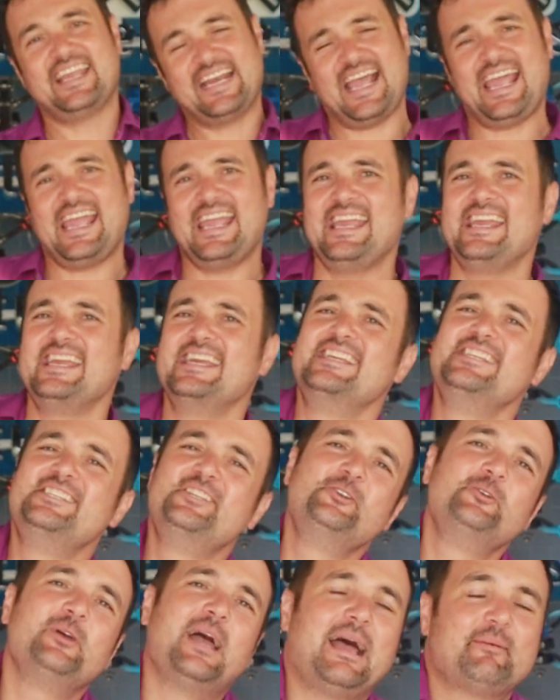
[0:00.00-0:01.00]
G'day,
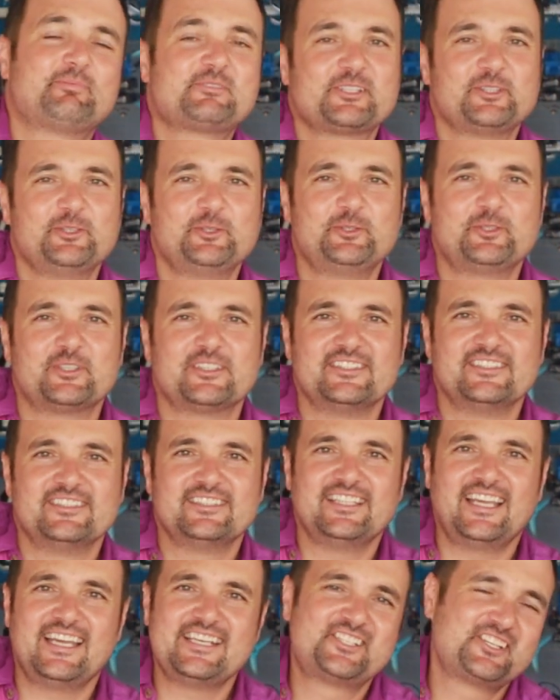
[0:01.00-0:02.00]
you absolute
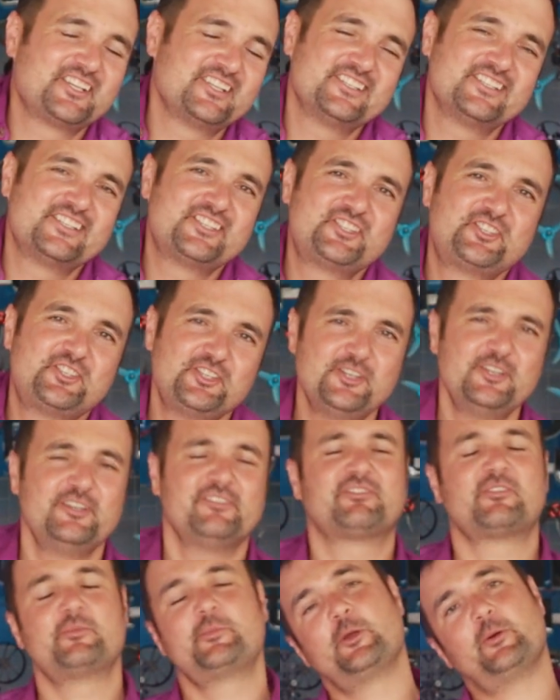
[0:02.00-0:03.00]
legend.
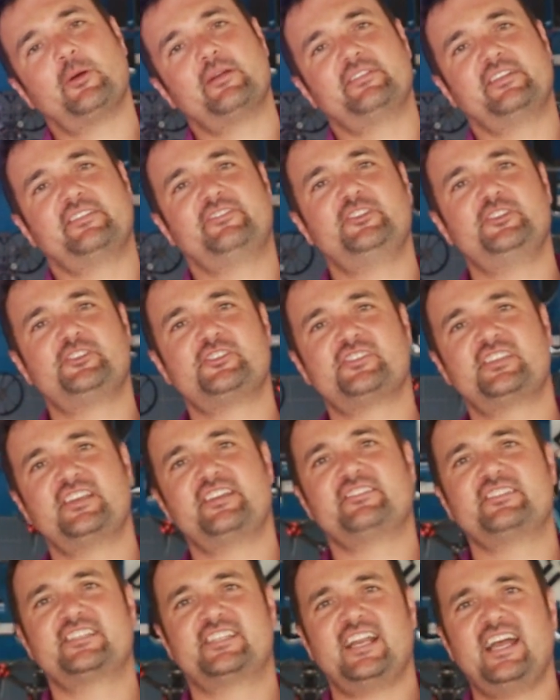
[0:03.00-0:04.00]
Stu from UAV Futures
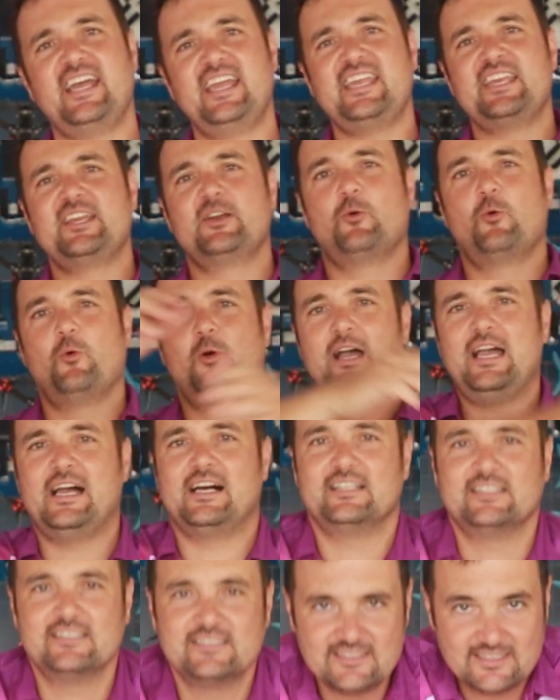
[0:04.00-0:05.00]
here, and today,
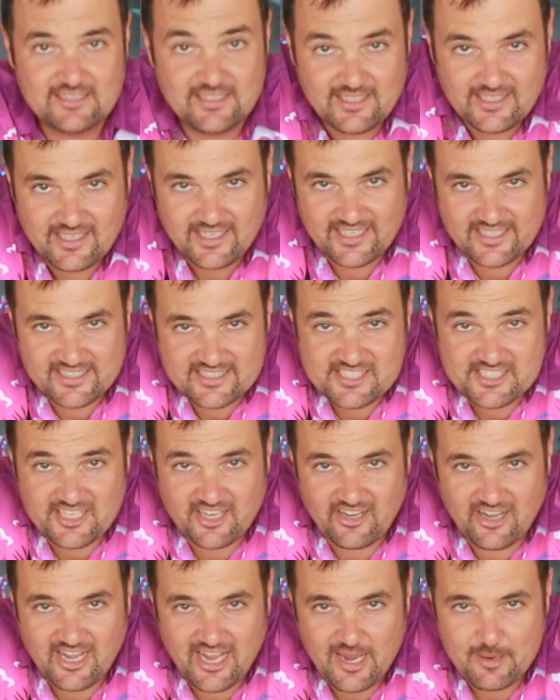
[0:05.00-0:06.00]
well, it is
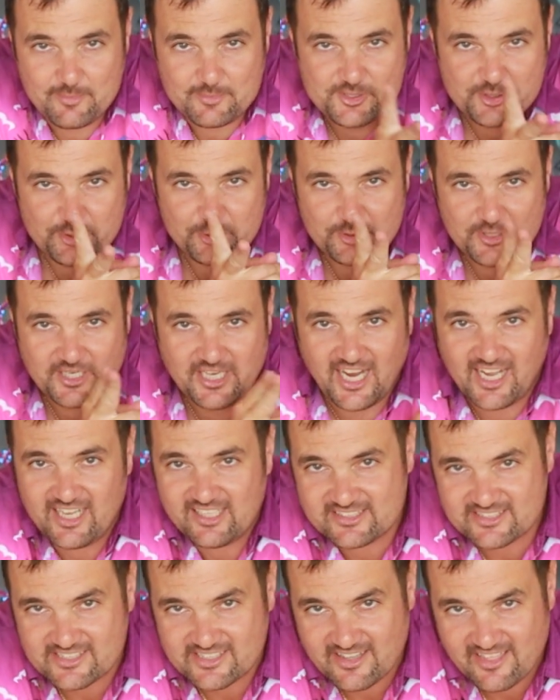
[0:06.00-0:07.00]
time to
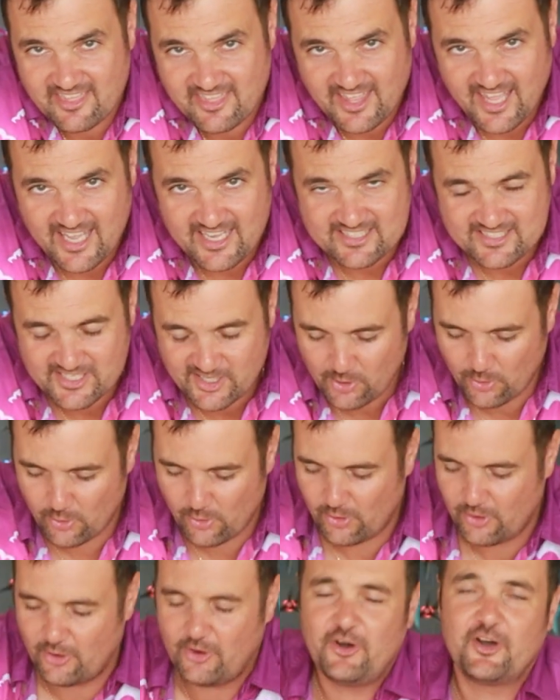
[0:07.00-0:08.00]
cut that
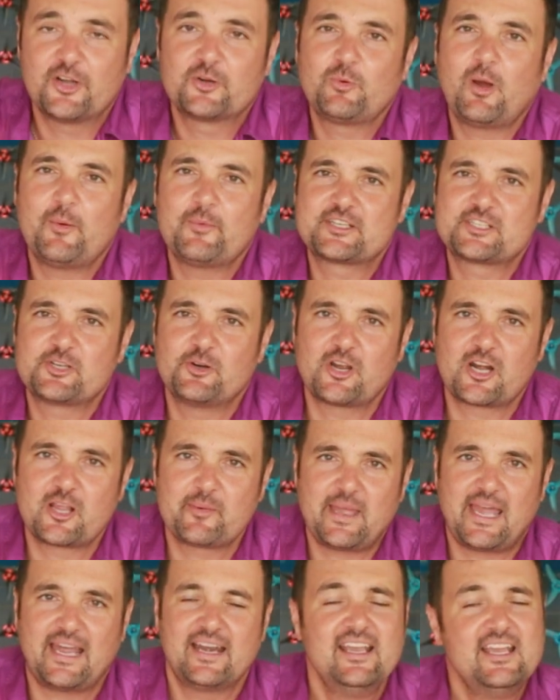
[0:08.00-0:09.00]
cord. What we're talking
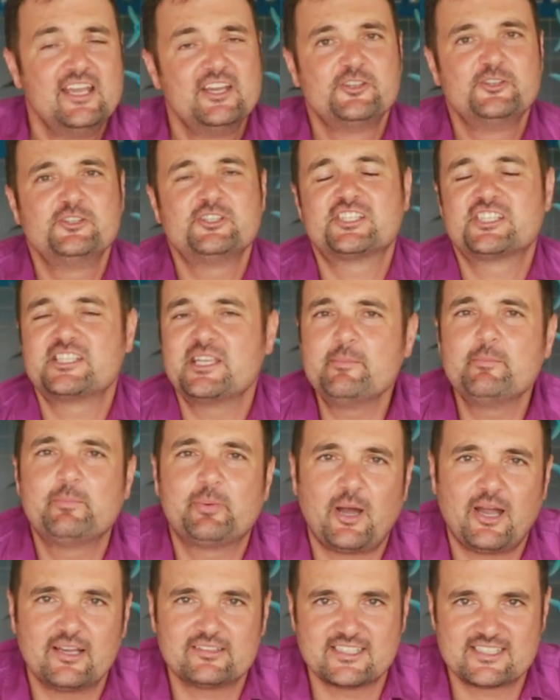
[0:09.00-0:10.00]
about, you sim
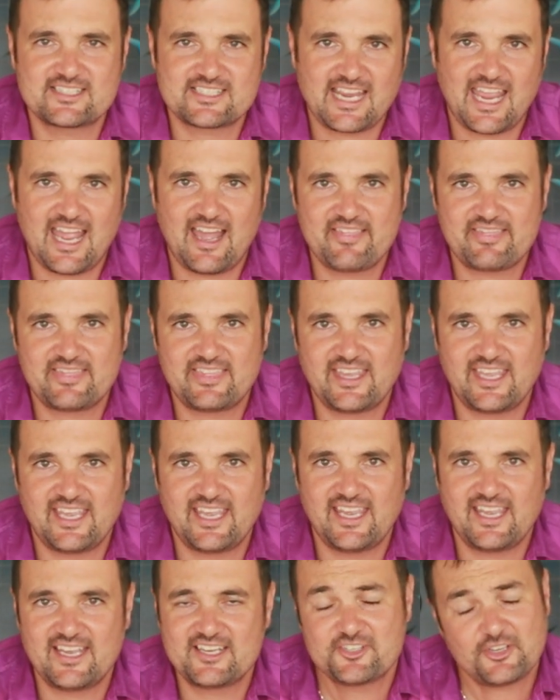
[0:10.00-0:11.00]
pilots out
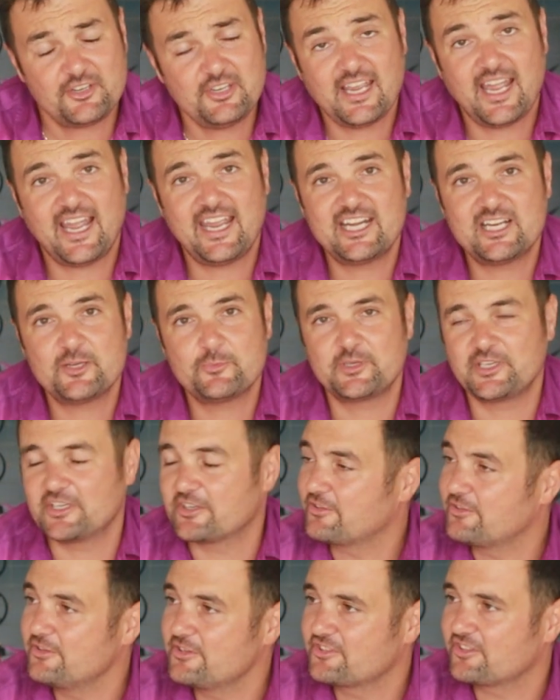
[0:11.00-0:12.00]
there, don't you hate it when
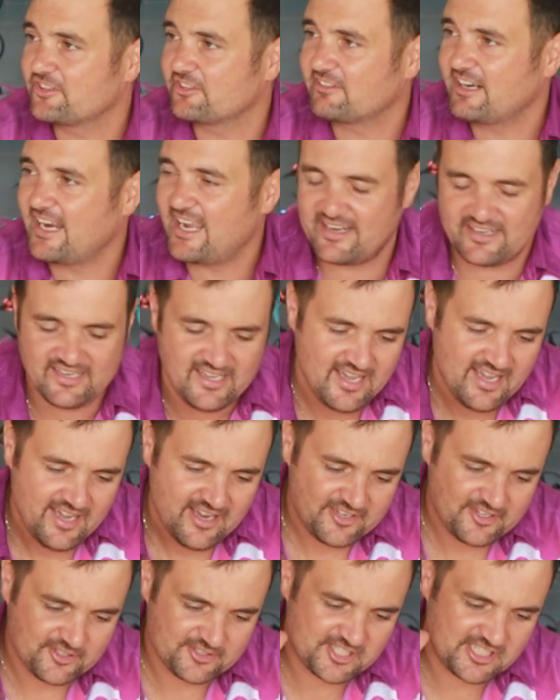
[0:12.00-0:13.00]
you're cruising around,
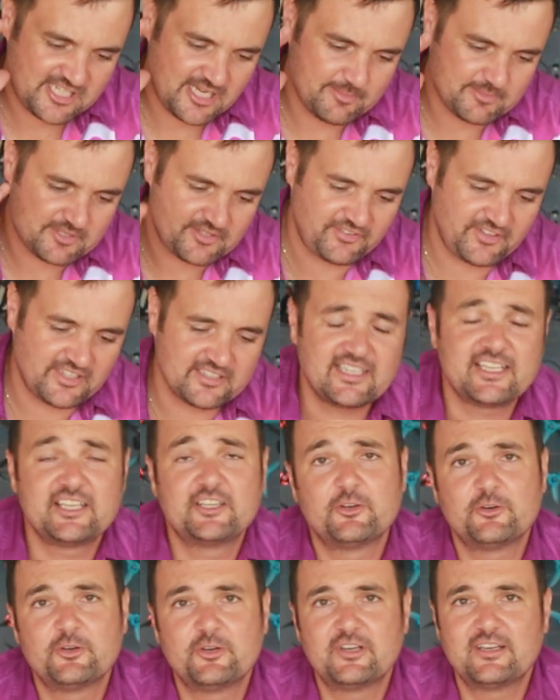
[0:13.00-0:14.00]
your sim's feeling
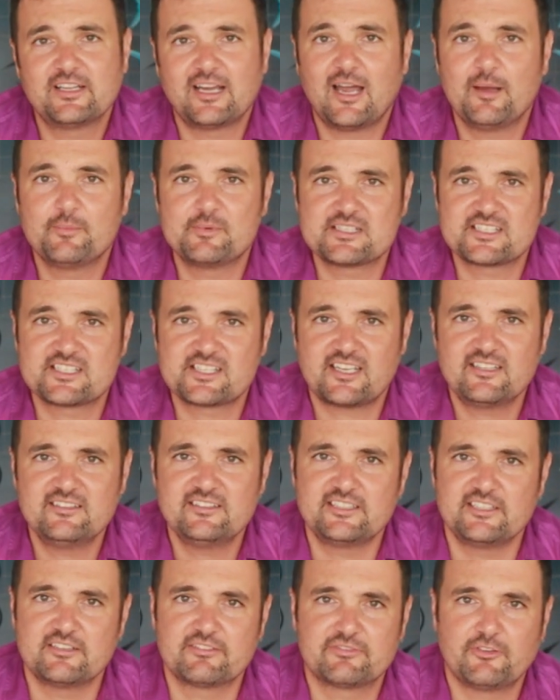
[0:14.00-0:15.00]
good, uh, but
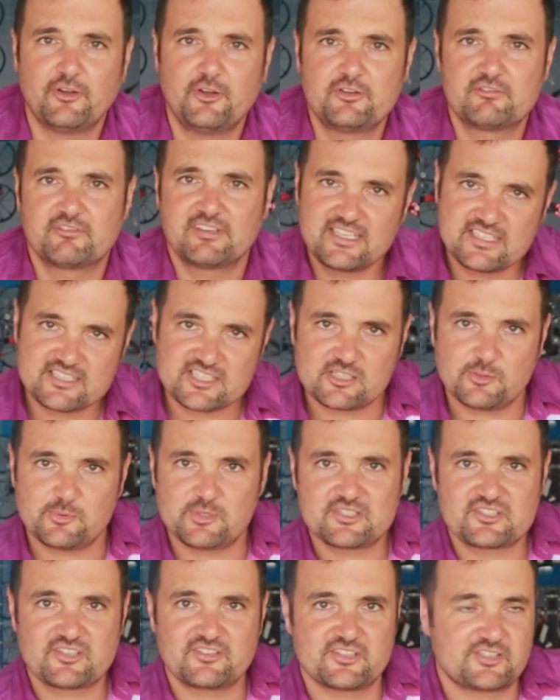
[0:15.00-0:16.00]
suddenly your phone rings,
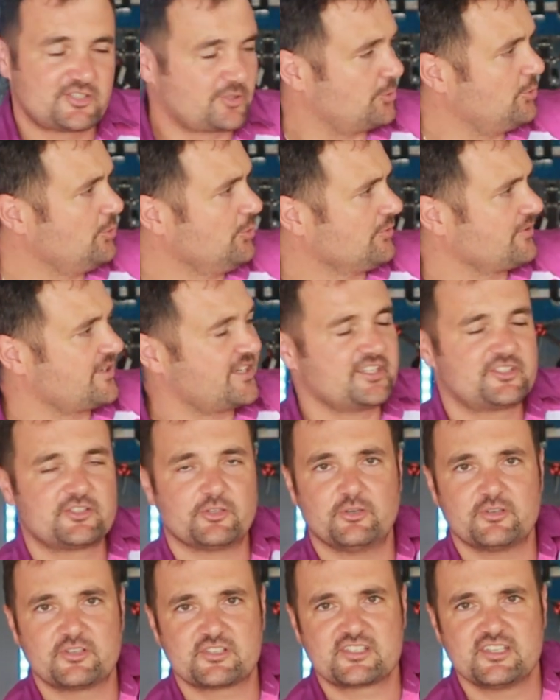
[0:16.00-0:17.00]
someone's at the door, or your
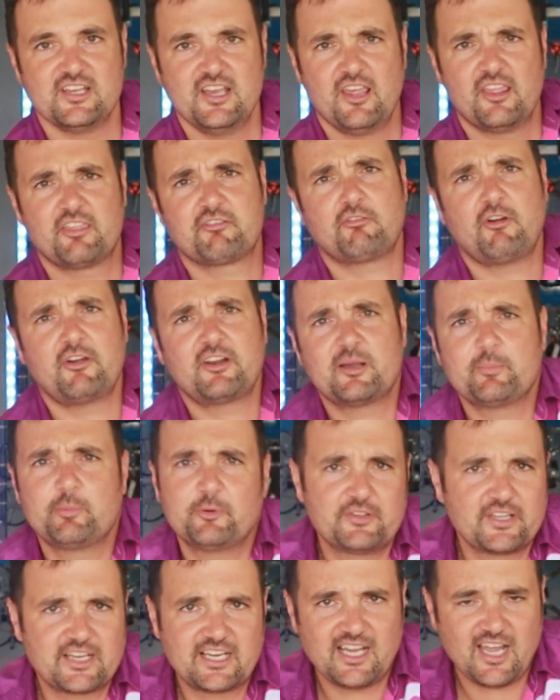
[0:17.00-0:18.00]
dog's thrown up
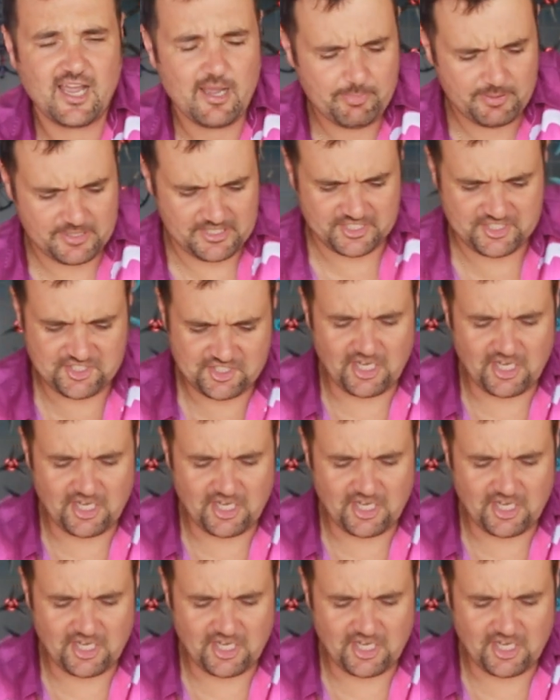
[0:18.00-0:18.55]
on the carpet, you